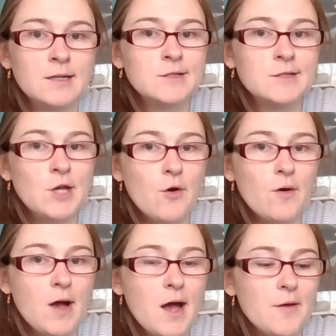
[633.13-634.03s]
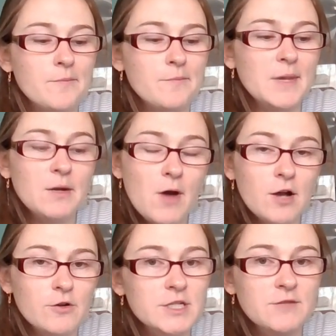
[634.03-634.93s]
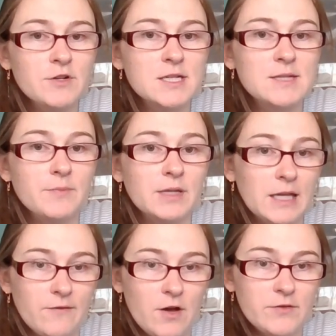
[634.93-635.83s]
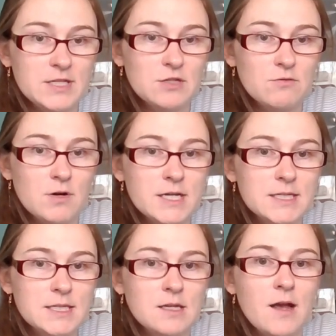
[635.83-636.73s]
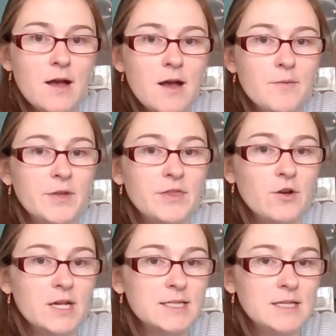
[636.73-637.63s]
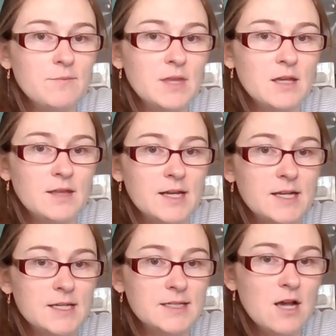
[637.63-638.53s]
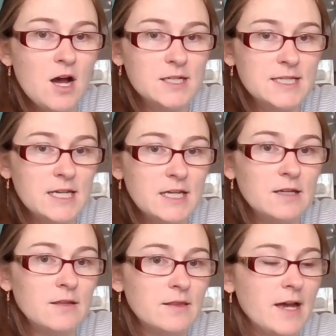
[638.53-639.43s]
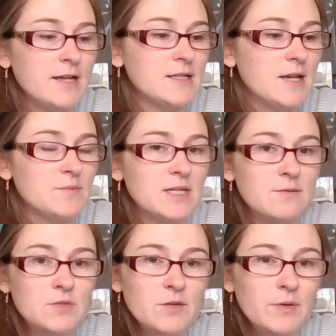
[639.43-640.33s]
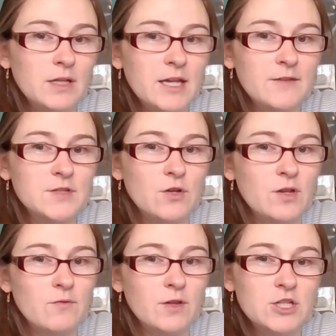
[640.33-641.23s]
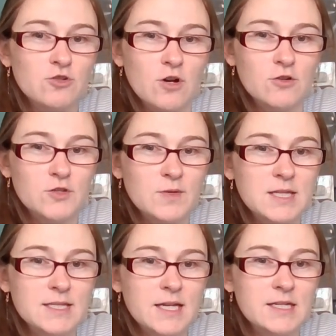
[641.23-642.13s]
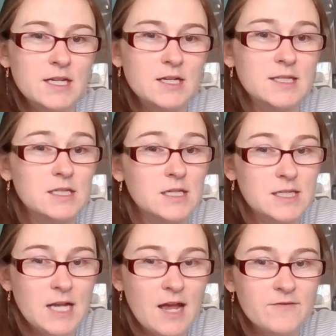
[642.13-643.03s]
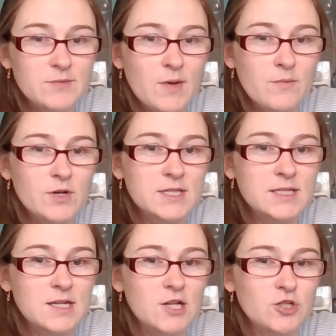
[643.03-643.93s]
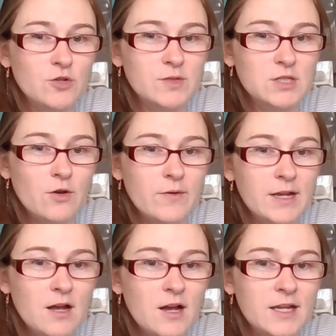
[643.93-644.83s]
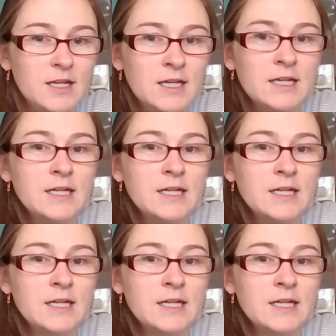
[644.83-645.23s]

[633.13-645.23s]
So meanwhile, Christopher doesn't believe all these stories, but there is something that is haunting that tempts him to believe. So he really struggles with this idea because he doesn't have his memories. He's not sure what's going on.